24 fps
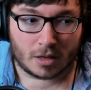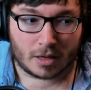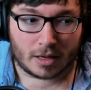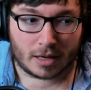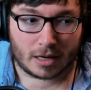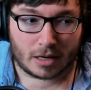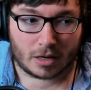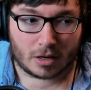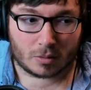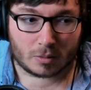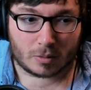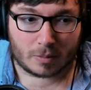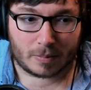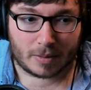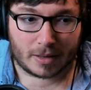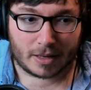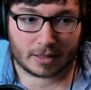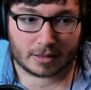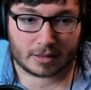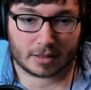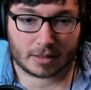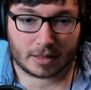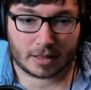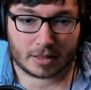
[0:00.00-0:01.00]
Hey, look, we're
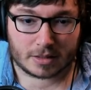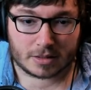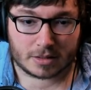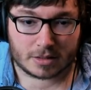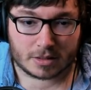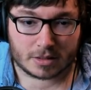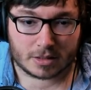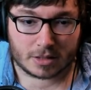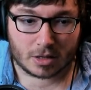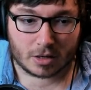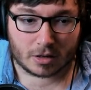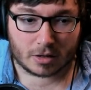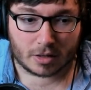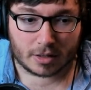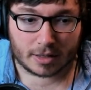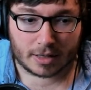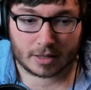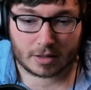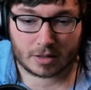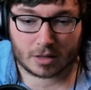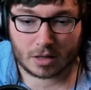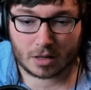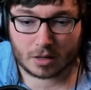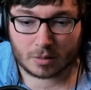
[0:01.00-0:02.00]
playing against the Taric.
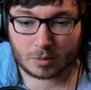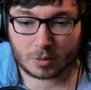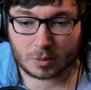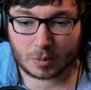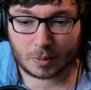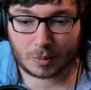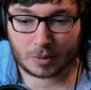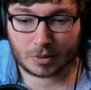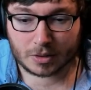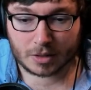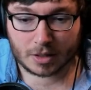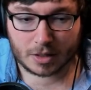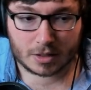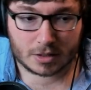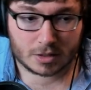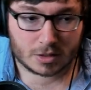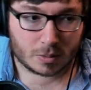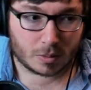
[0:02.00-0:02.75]
Okay, what do we want, guys?